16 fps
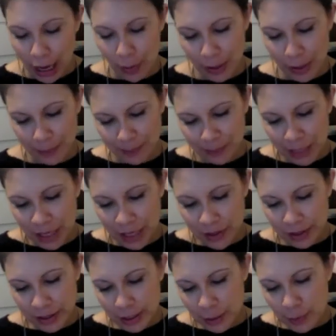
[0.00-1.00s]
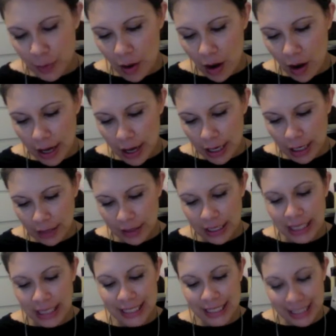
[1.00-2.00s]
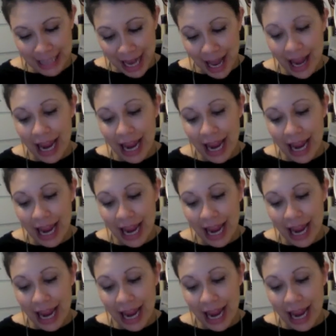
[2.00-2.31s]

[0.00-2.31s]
but this is by the Star